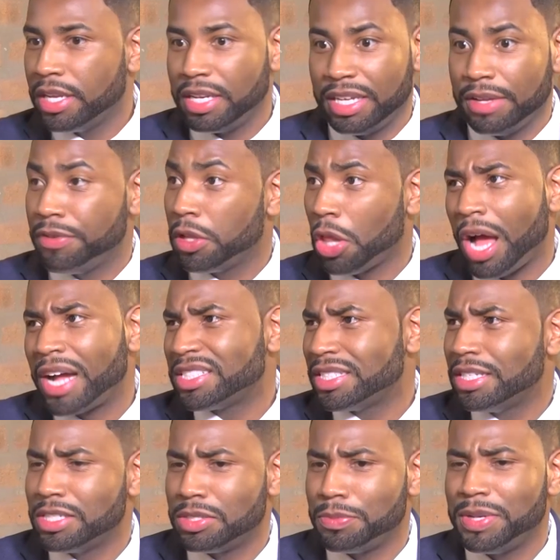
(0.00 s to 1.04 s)
and even
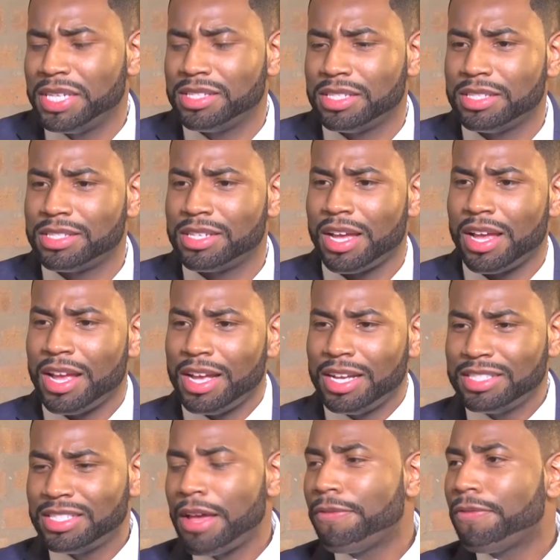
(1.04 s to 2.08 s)
launching this business,
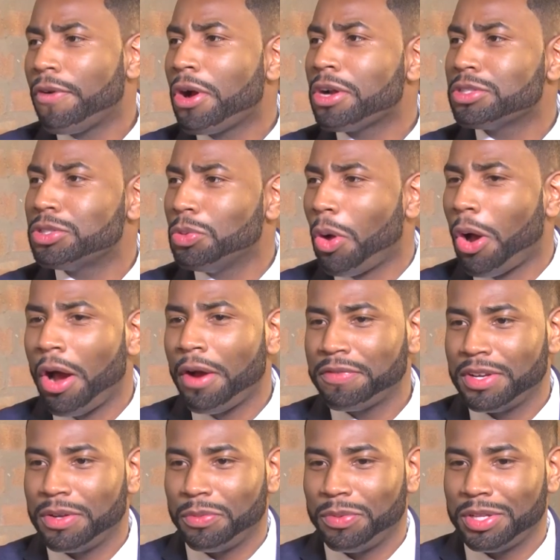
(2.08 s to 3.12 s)
is that far too
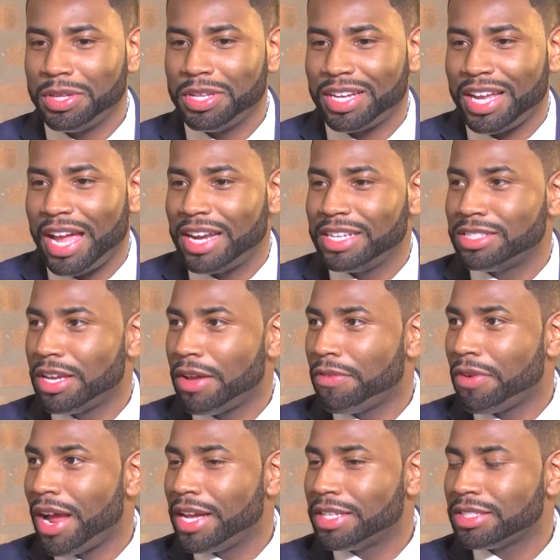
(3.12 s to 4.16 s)
often we look at each
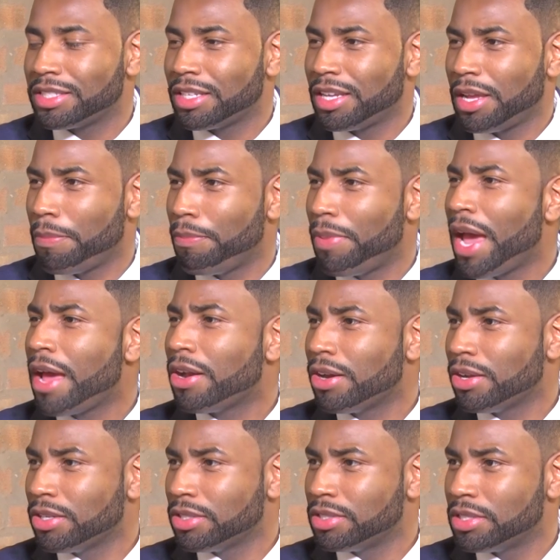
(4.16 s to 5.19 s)
other as
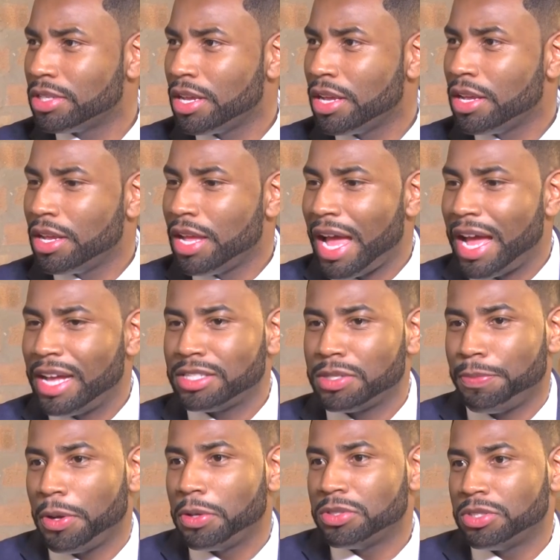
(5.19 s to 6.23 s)
competitors as
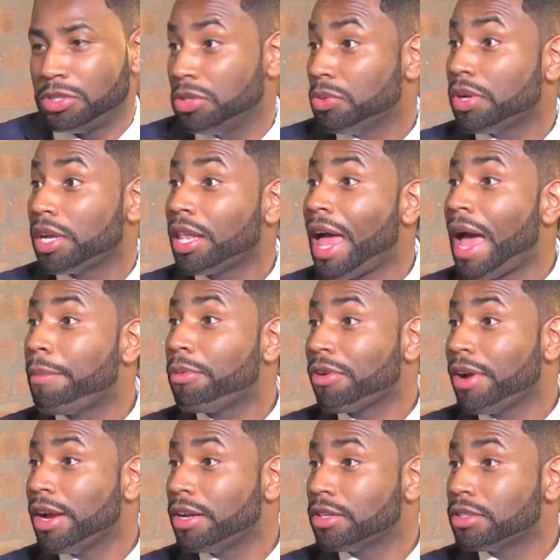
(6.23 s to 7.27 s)
opposed to
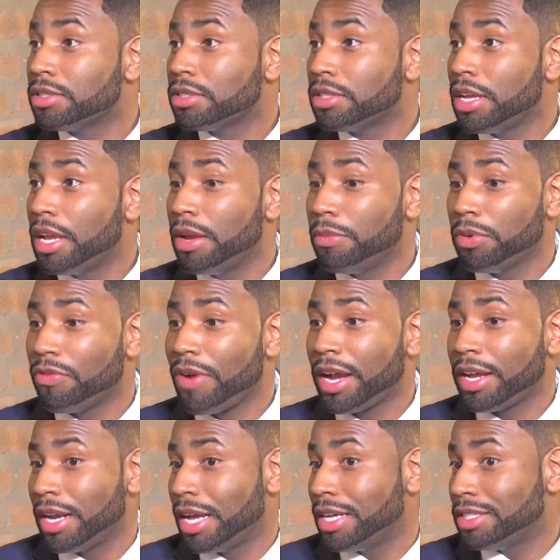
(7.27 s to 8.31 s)
collaborators. And we
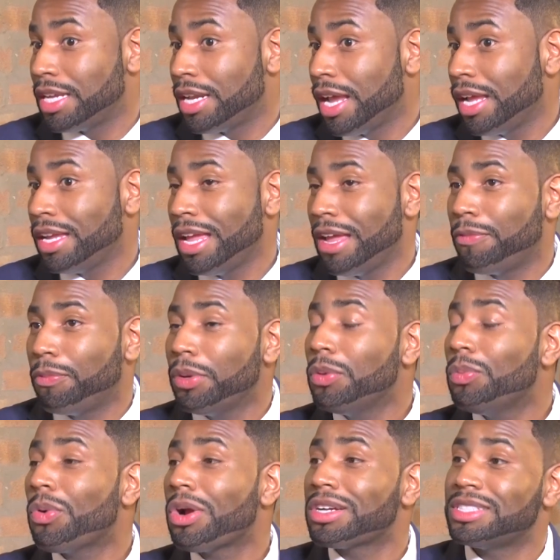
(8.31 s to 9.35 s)
recognize that, hey, if we
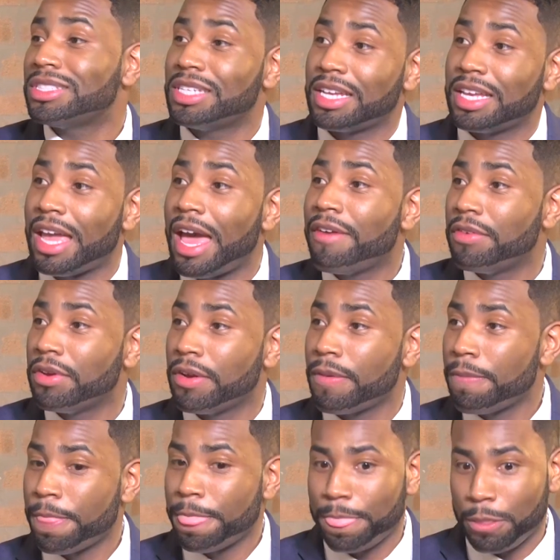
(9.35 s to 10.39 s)
work together,
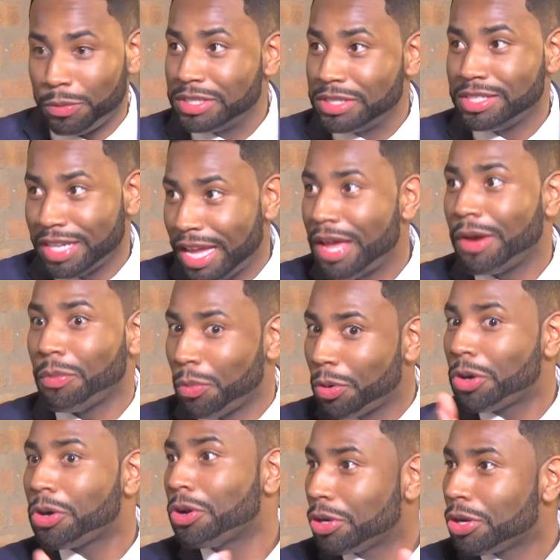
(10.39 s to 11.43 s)
once again,
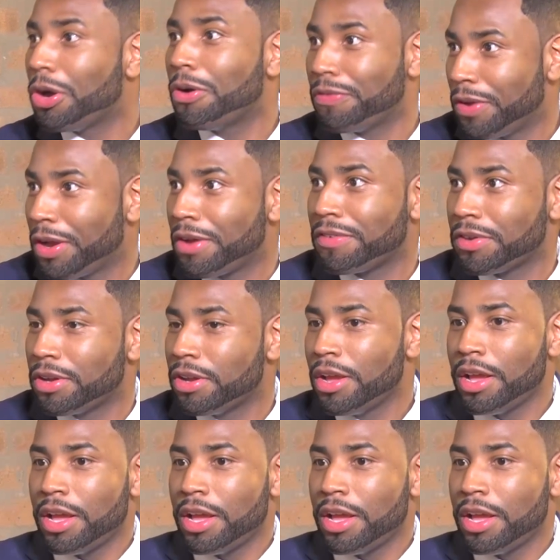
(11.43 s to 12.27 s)
we're going to go further